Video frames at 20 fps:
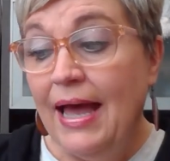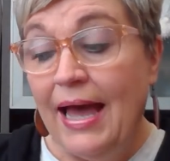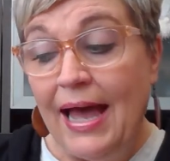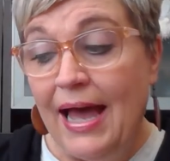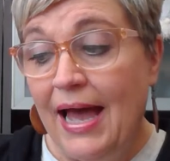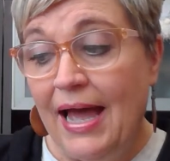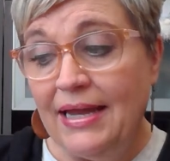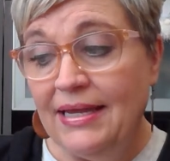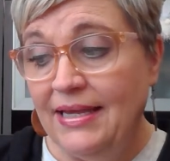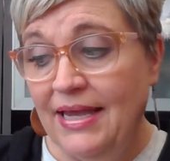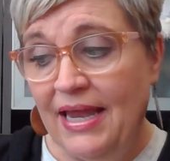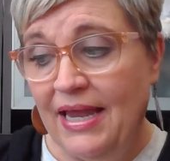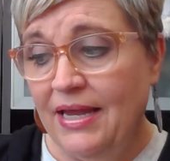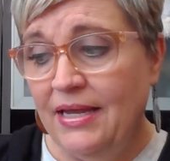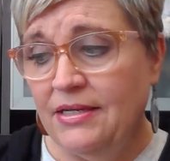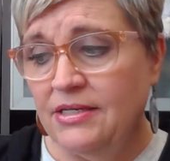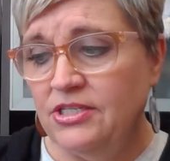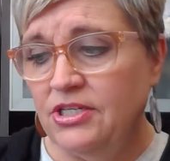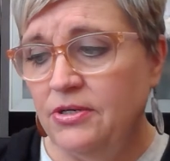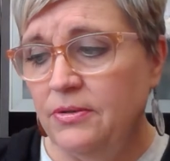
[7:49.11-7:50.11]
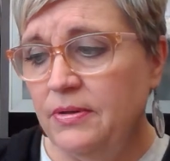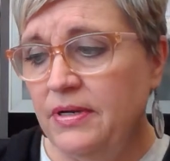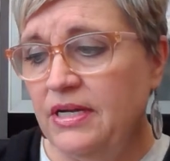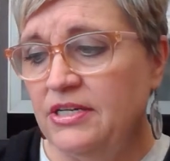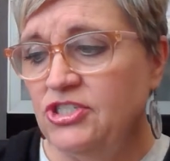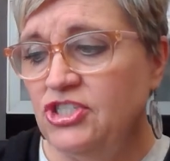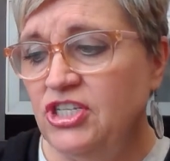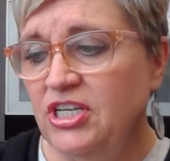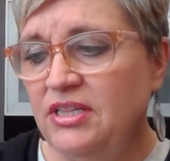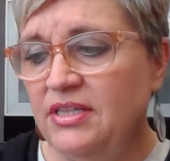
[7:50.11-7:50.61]
I can't do it,
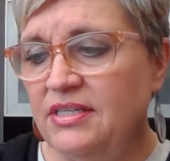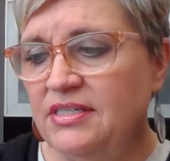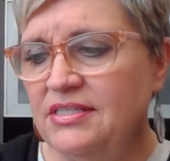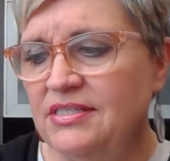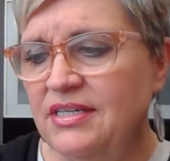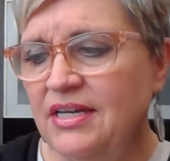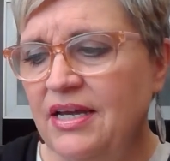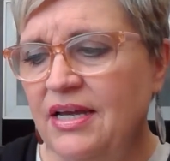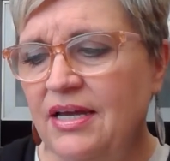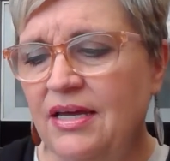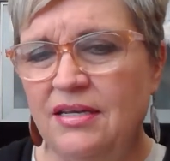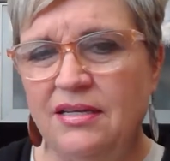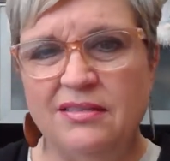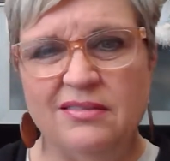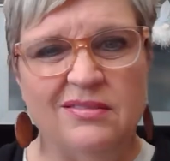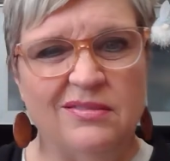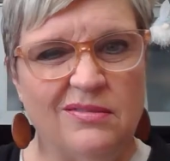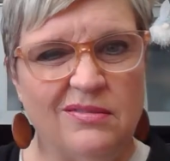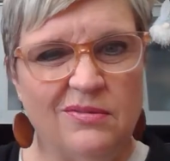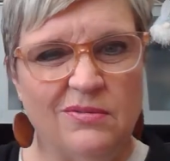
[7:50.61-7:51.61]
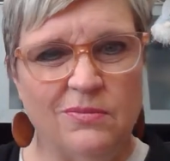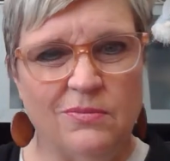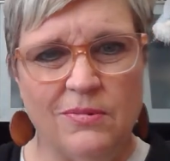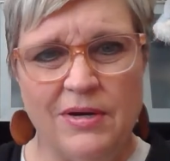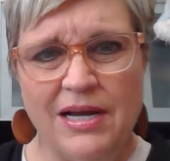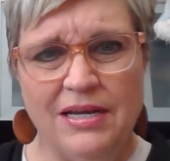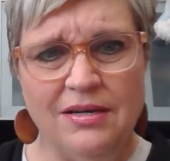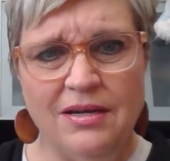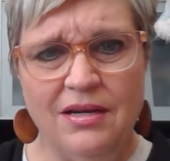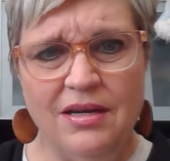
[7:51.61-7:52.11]
Sheila said.
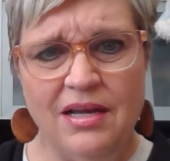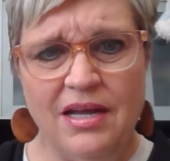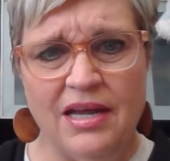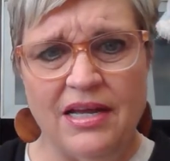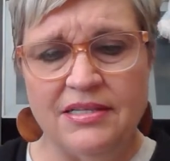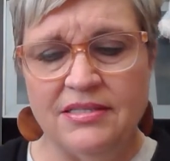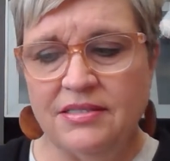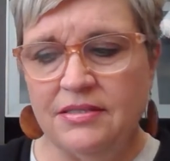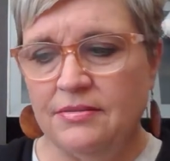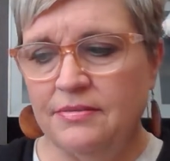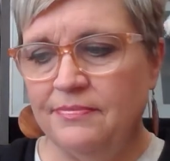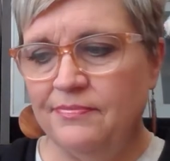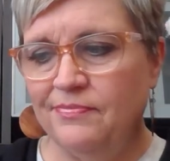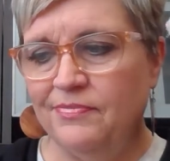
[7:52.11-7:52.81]
Why not?